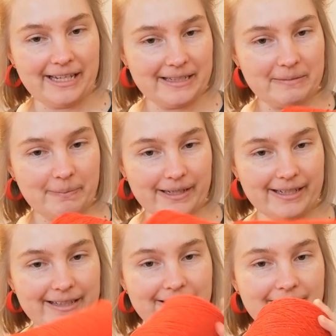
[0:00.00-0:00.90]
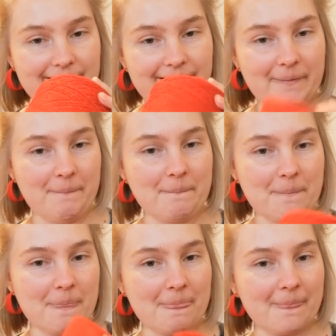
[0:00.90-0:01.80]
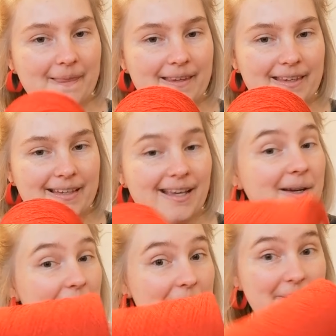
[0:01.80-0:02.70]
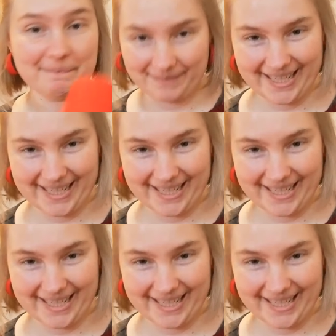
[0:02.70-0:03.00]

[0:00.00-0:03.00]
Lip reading: knit, but it is a cone.